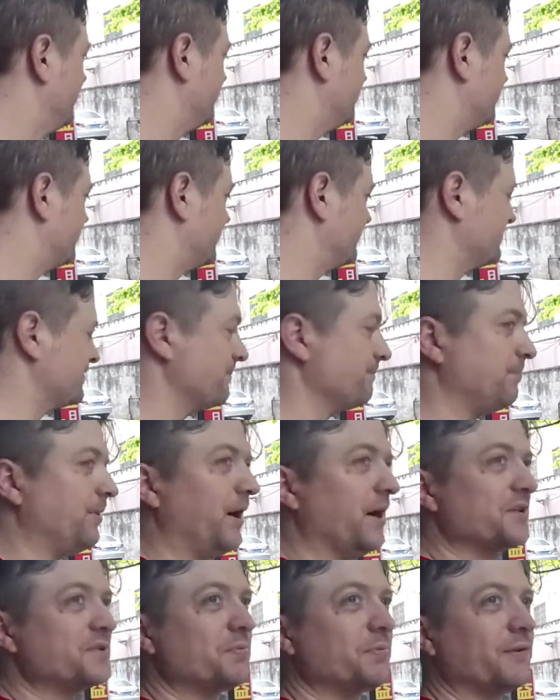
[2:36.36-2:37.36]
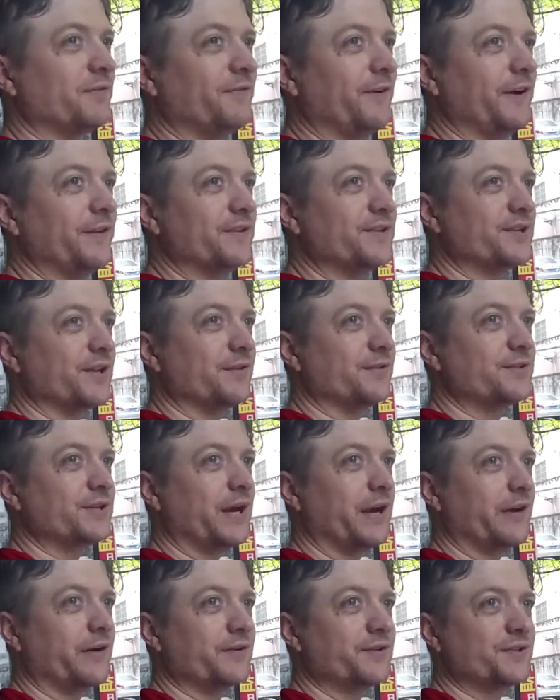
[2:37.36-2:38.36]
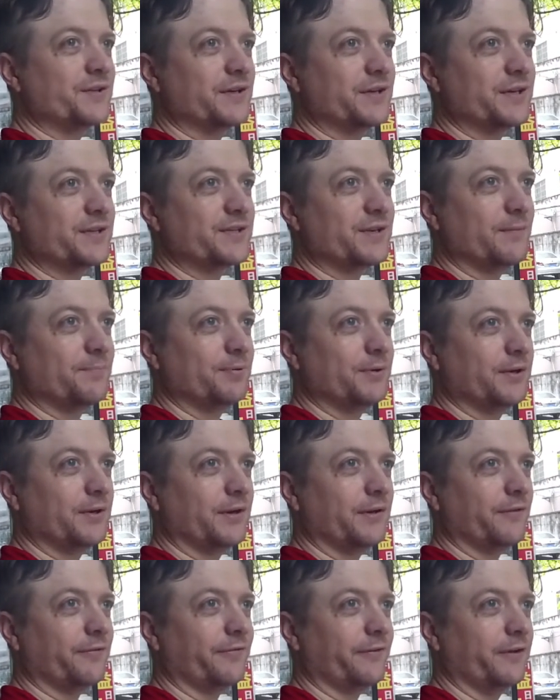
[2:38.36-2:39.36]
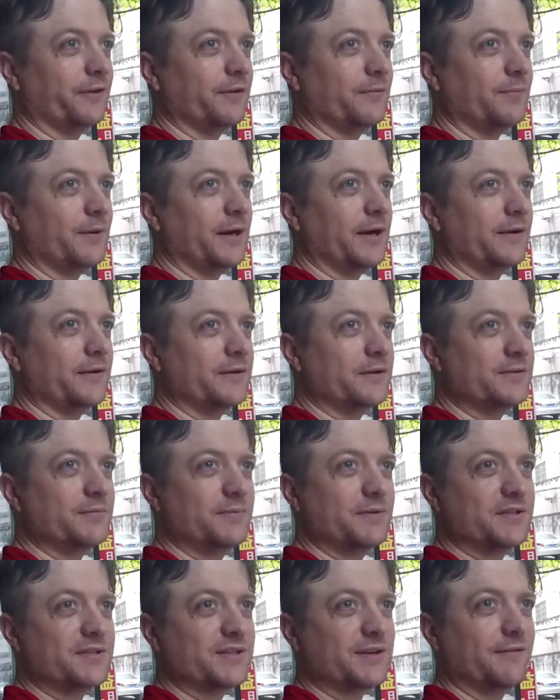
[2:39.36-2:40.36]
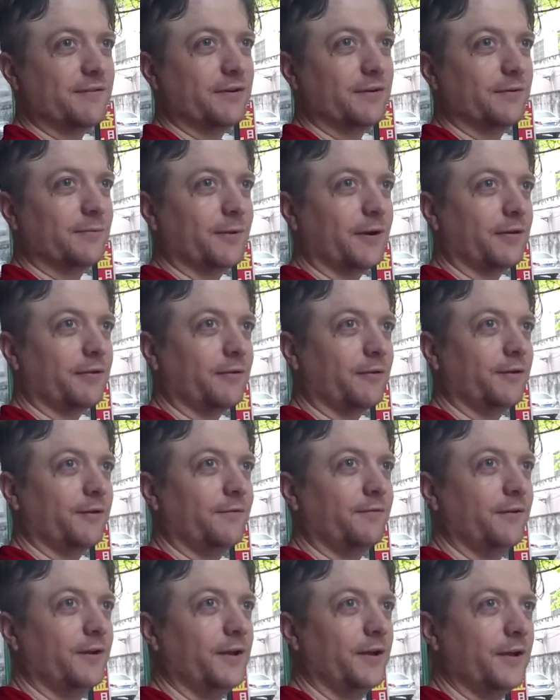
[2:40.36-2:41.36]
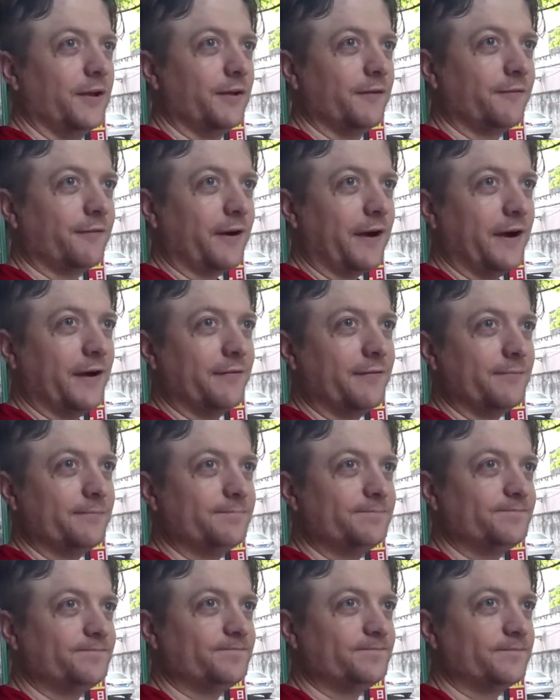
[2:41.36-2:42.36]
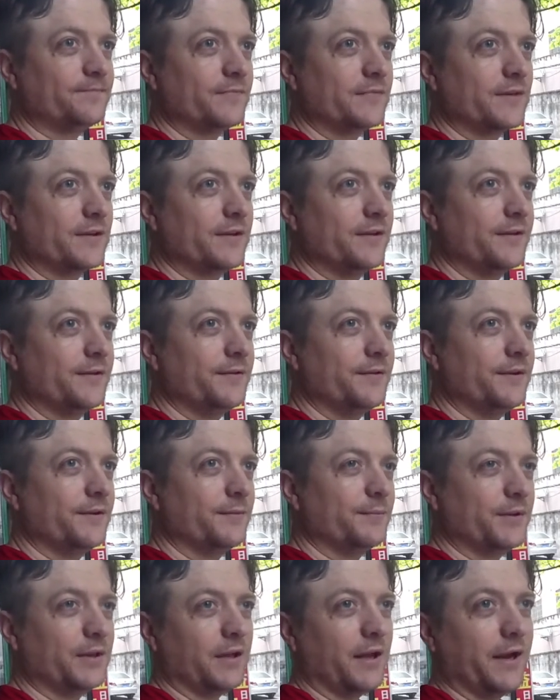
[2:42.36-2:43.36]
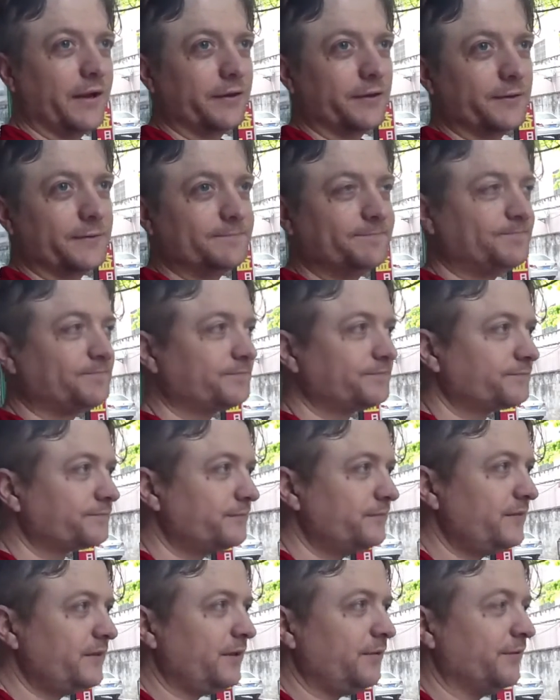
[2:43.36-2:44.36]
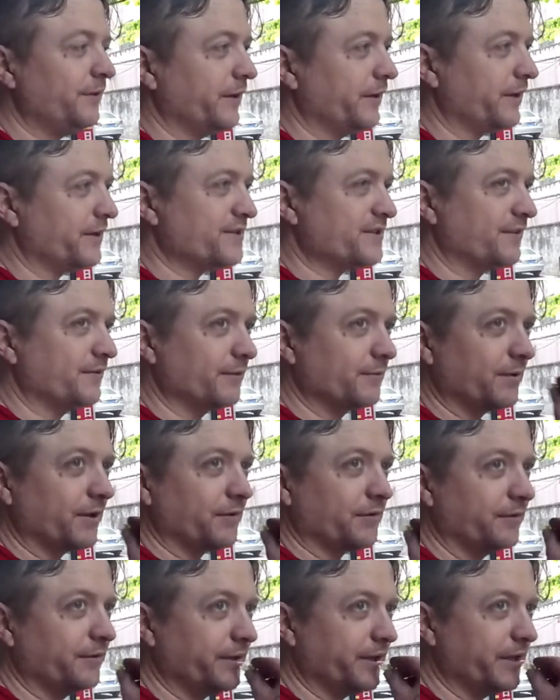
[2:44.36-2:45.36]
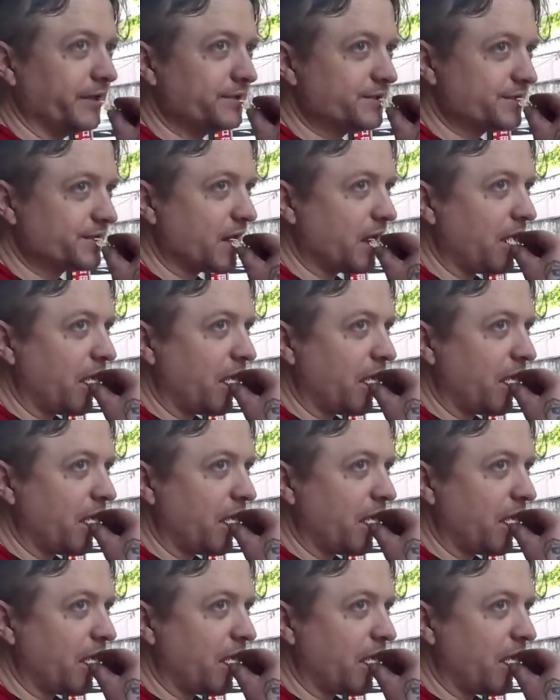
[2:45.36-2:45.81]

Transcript: seems impossible to find this other tire, so I guess I'll put it on the front of the bike. It'll be a 700 by 35. It'll be lighter, and I got 700 by 38s.